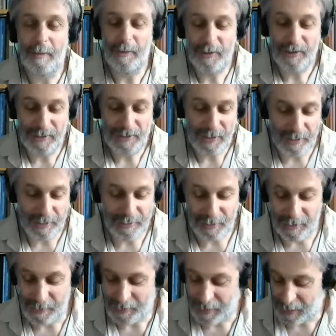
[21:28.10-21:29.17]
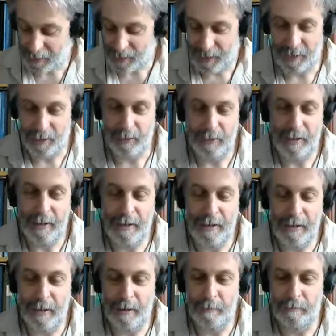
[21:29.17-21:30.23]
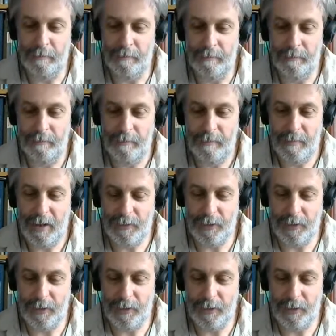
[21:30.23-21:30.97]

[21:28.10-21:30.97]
was just asked this actually on a